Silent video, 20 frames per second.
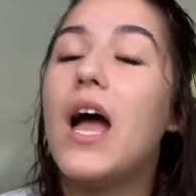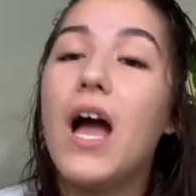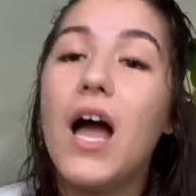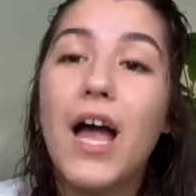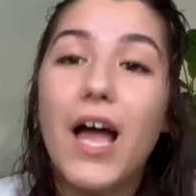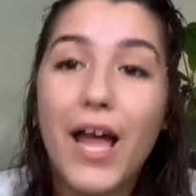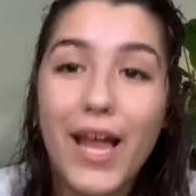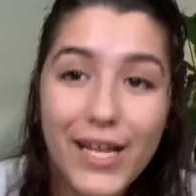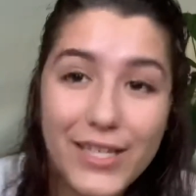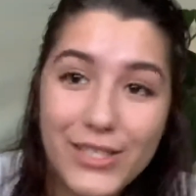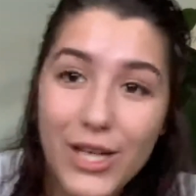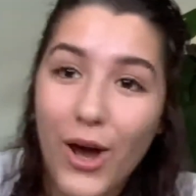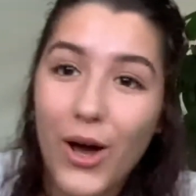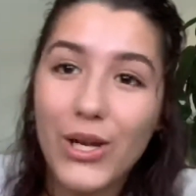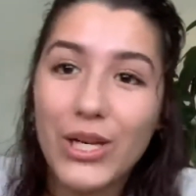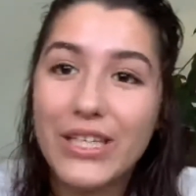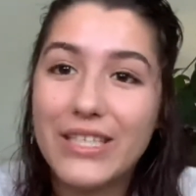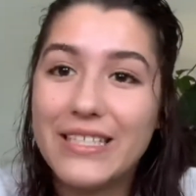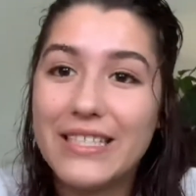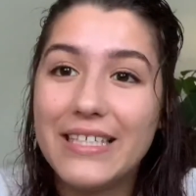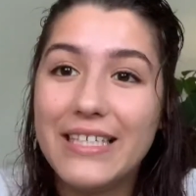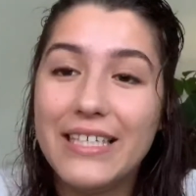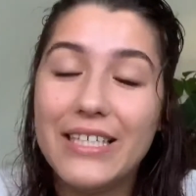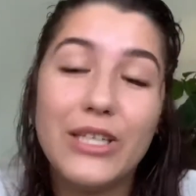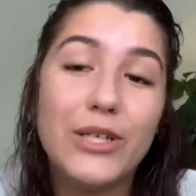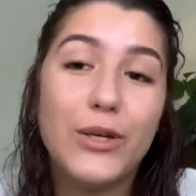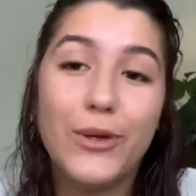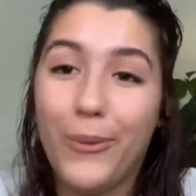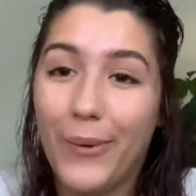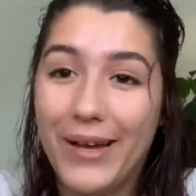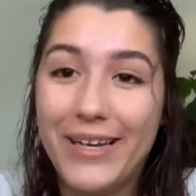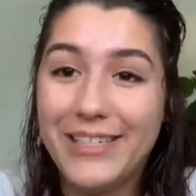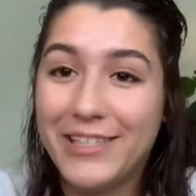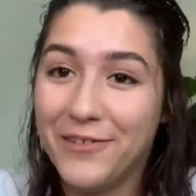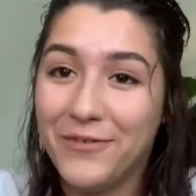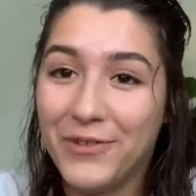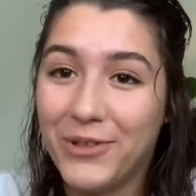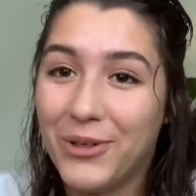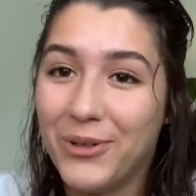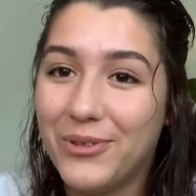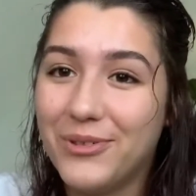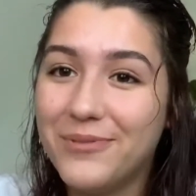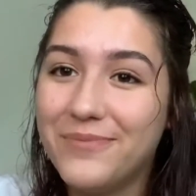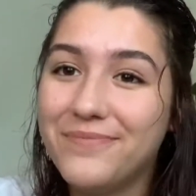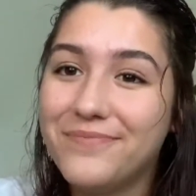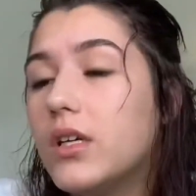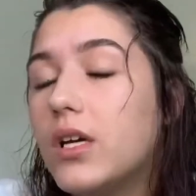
It's honestly quite difficult.